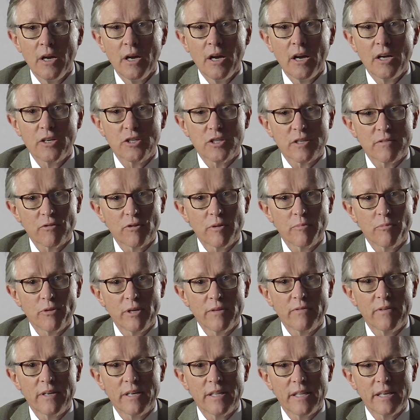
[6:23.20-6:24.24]
And so very
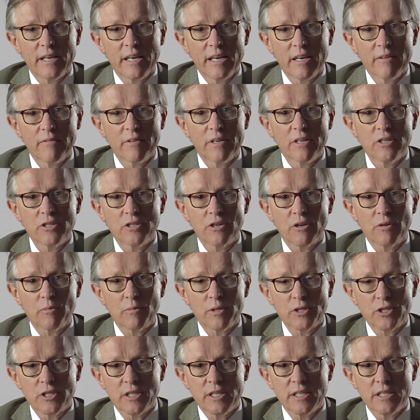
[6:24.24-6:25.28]
briefly, the evidence on
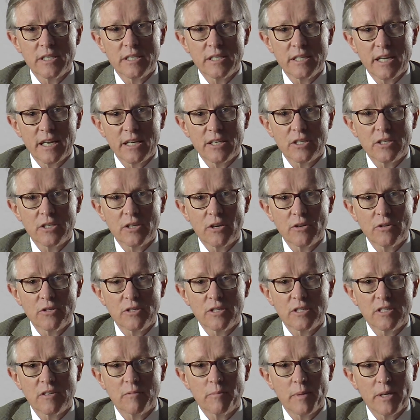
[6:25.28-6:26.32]
which these standard
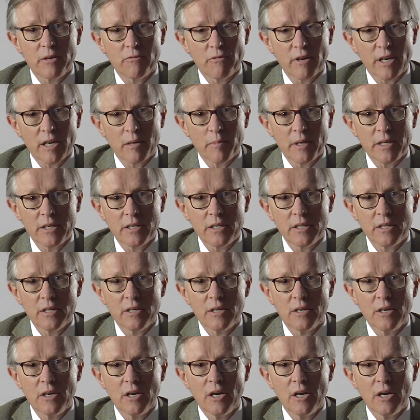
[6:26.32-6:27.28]
doses have been recommended.